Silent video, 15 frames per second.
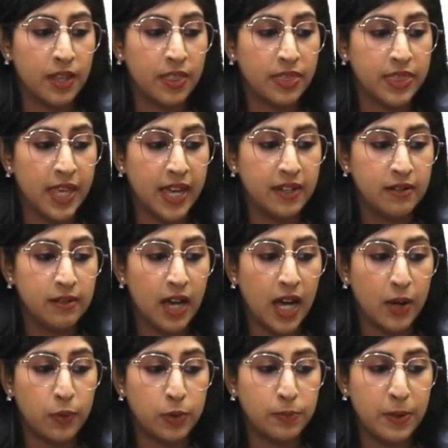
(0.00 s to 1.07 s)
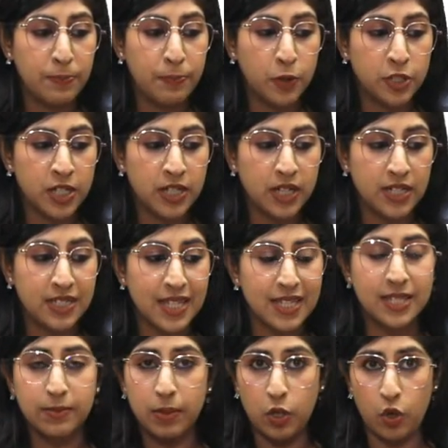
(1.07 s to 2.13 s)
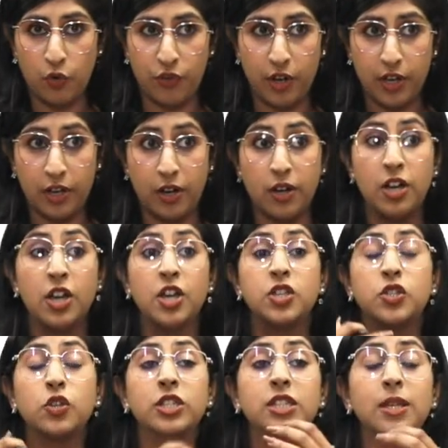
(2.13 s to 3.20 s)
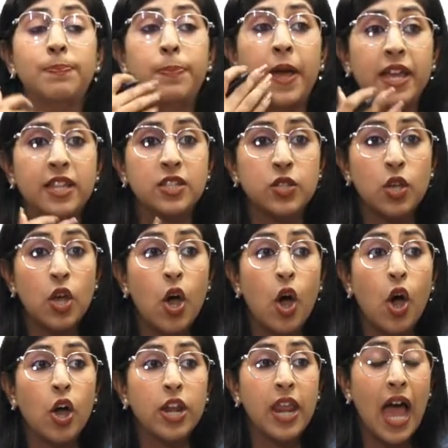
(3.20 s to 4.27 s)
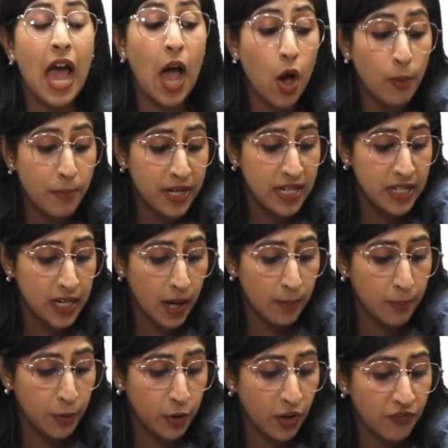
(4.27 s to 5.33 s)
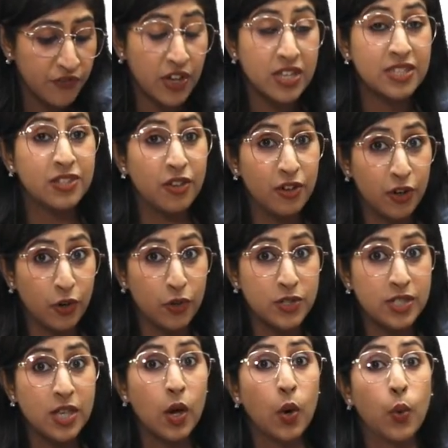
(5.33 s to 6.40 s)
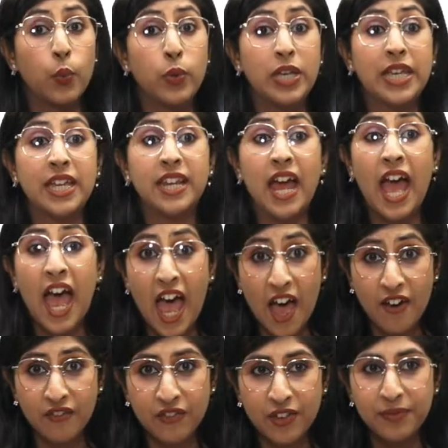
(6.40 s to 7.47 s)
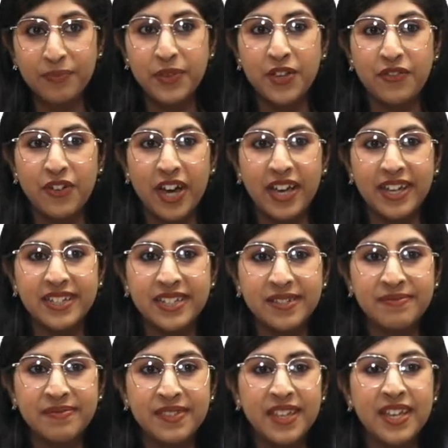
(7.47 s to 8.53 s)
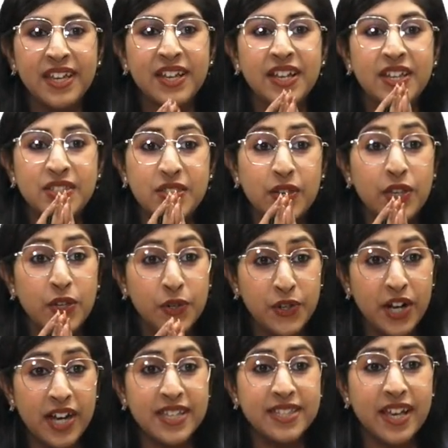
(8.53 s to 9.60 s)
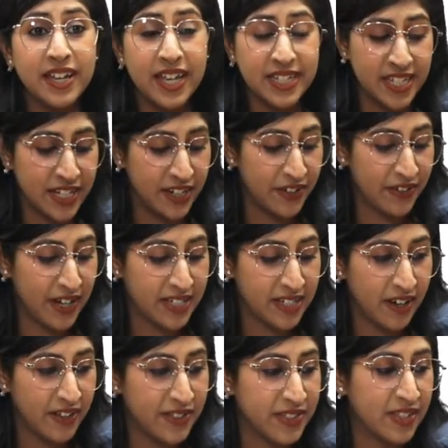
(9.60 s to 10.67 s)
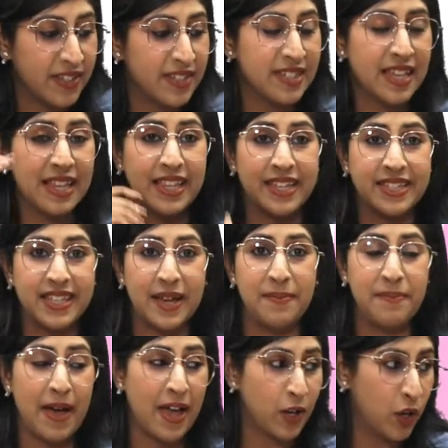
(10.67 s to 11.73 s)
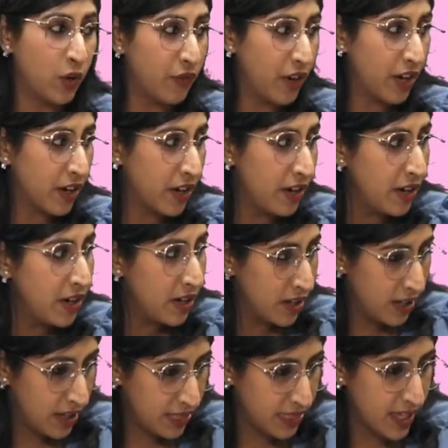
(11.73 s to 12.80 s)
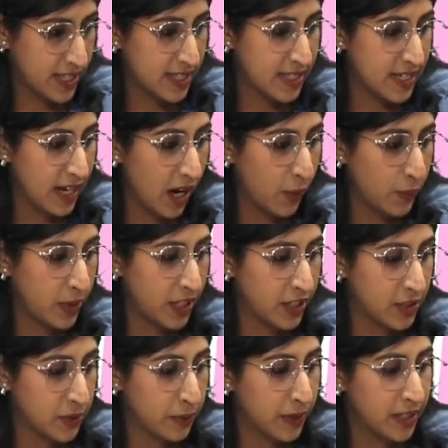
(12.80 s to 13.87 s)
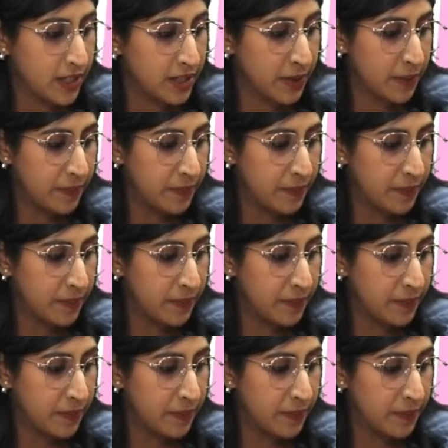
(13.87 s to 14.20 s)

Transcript: then I would be putting a decimal over here. So it depends on how many number of zeros we can have, right? So you guys are getting correct answers. Let's come back over here. Let's see how we can do it.